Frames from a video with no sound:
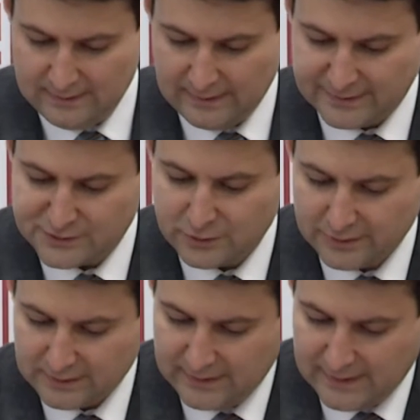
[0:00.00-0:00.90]
and is
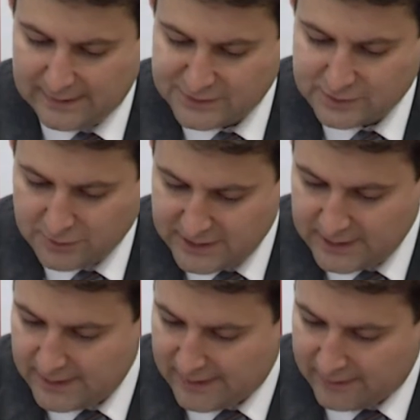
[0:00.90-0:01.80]
currently an
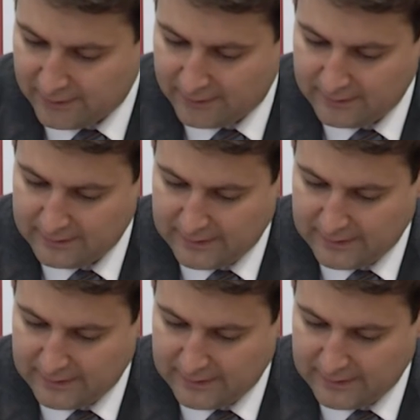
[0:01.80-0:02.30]
associate editor